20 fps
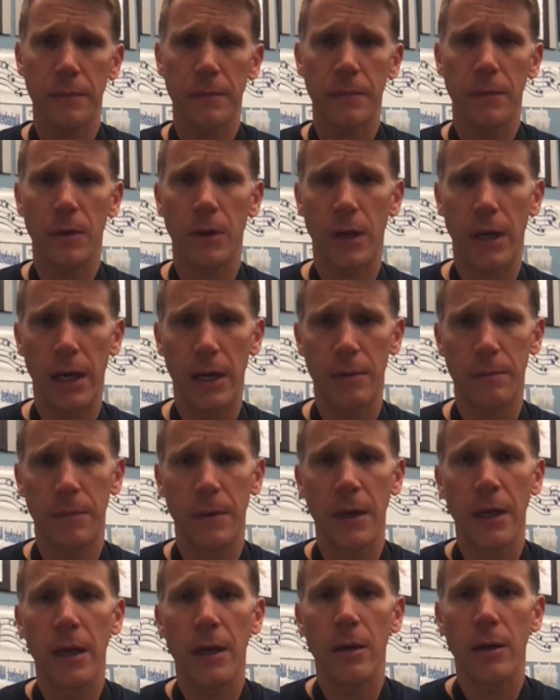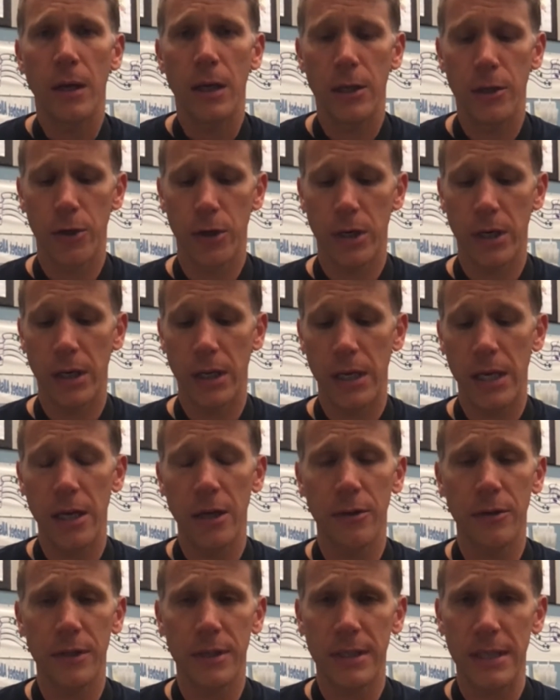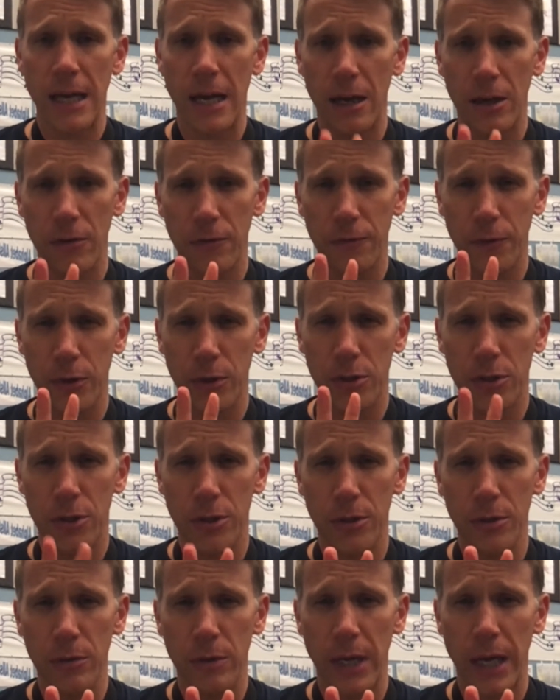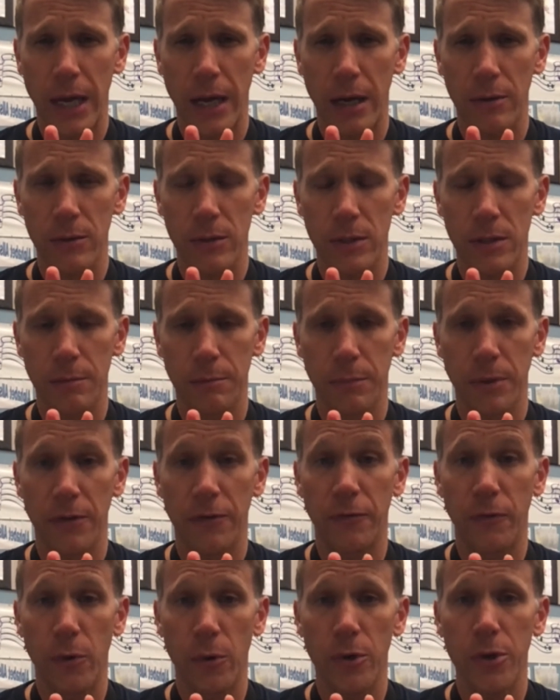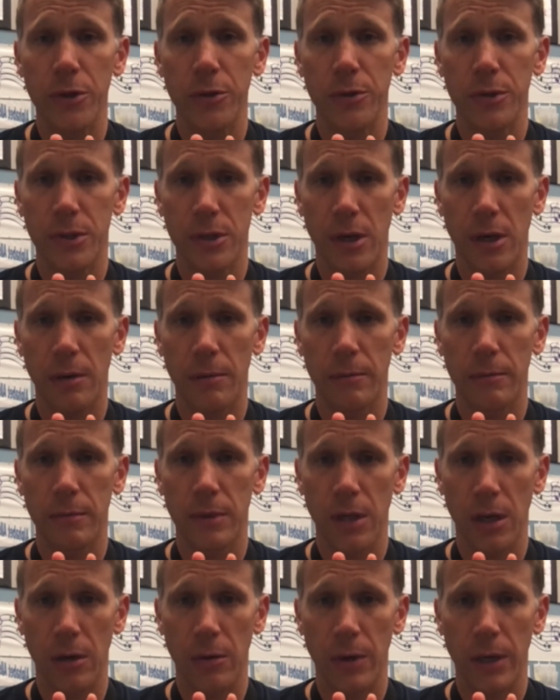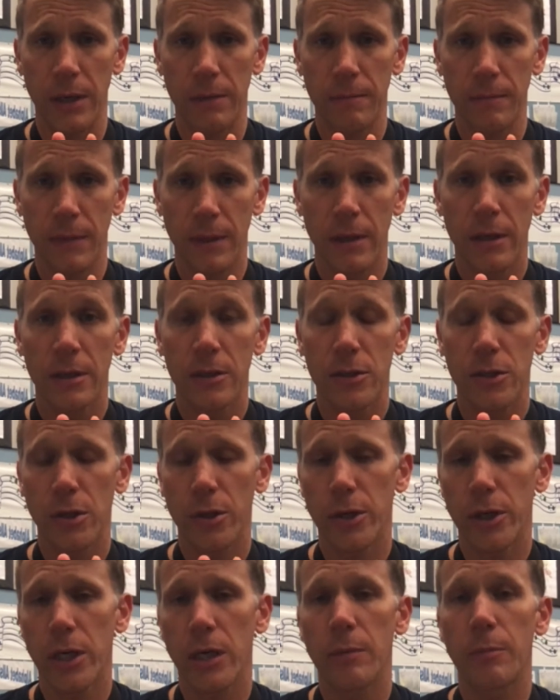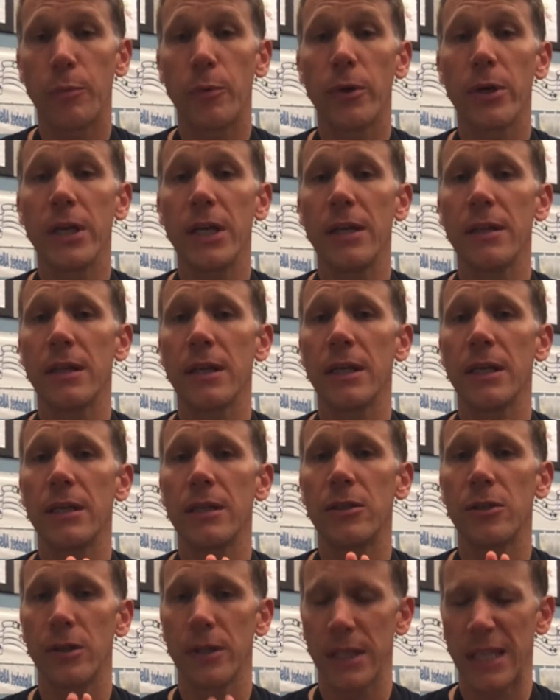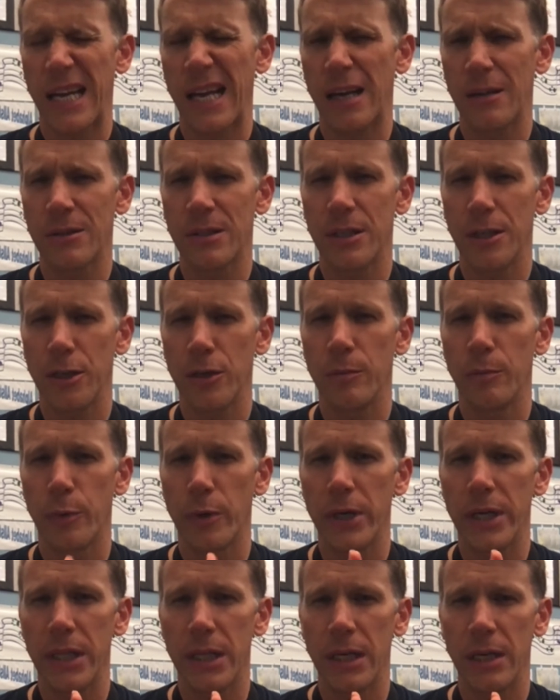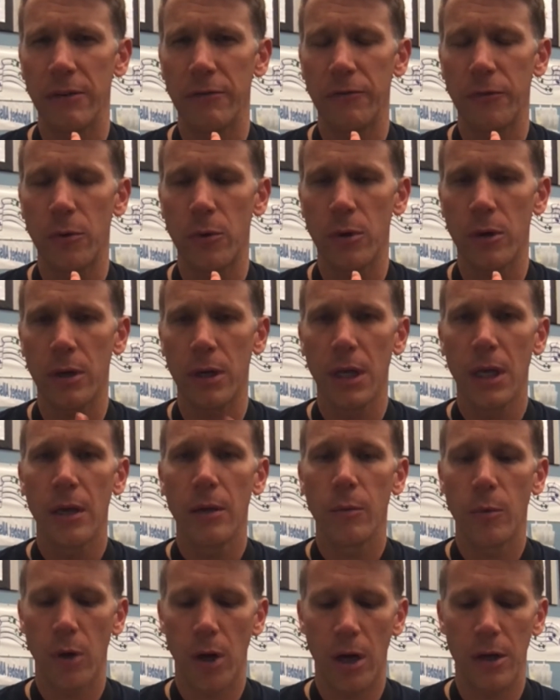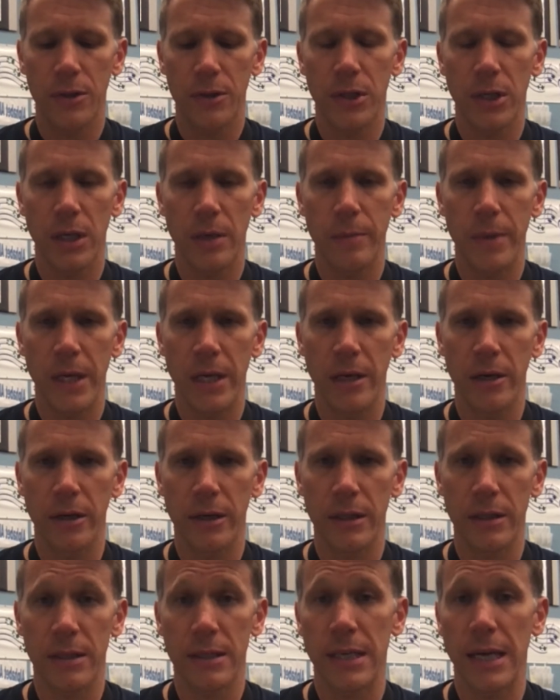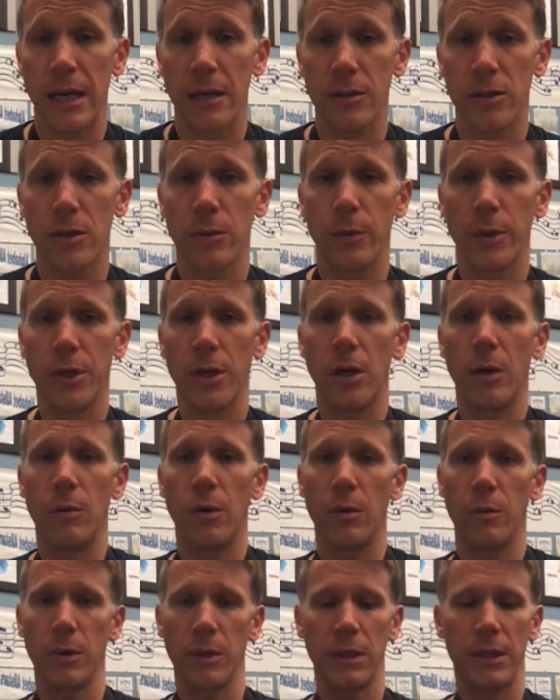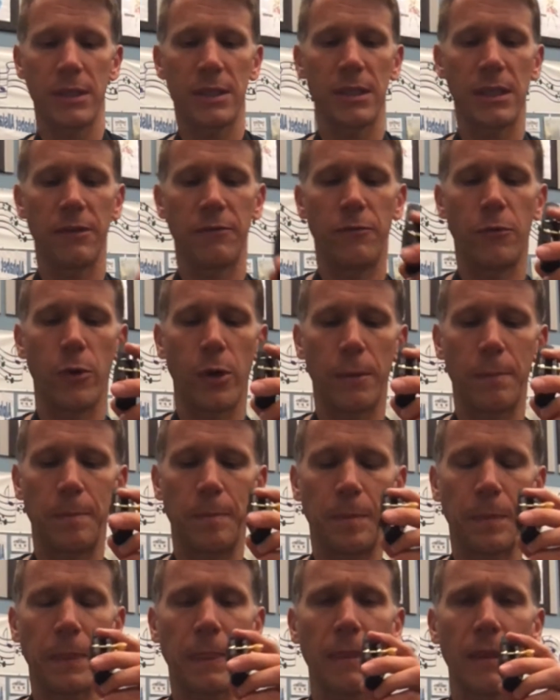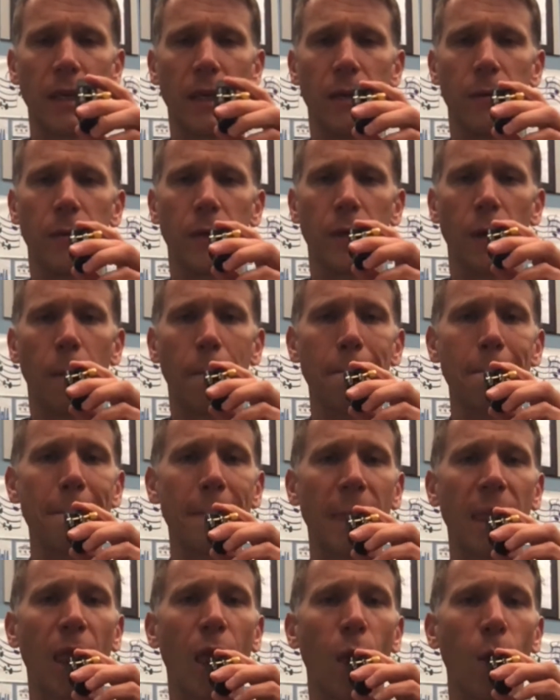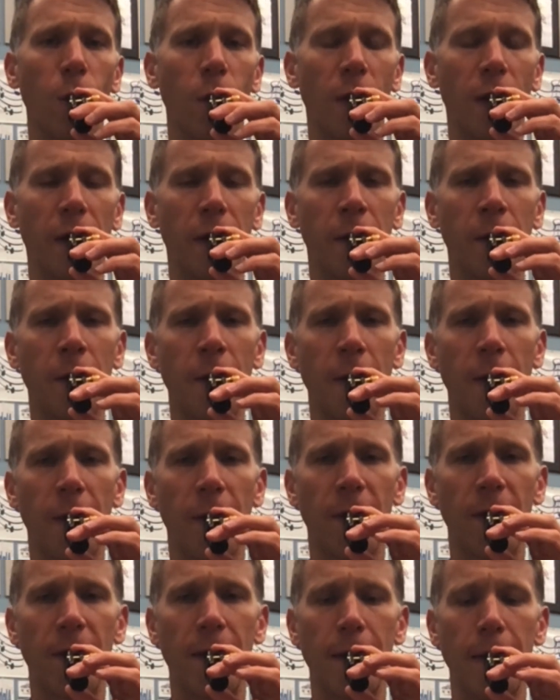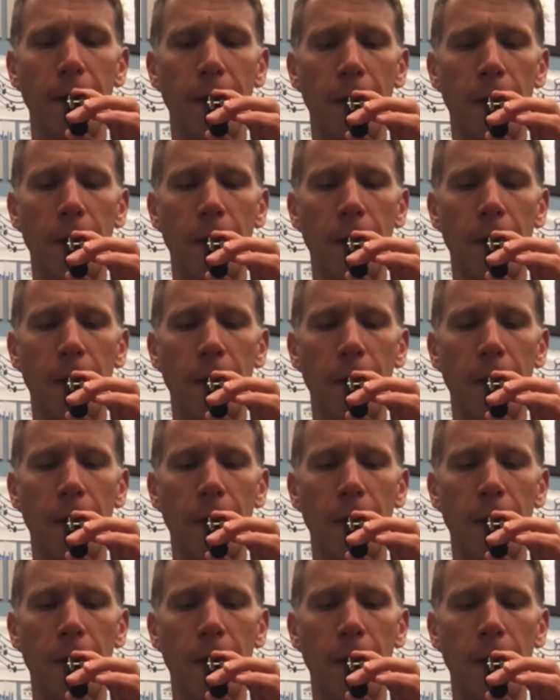Okay, you're going to hear the sound for 2 counts before you start going. So you're going to breathe in during the counts that you breathe in for. We're also going to be hearing the sound so we know what we're listening for. Here we go. 1, 2.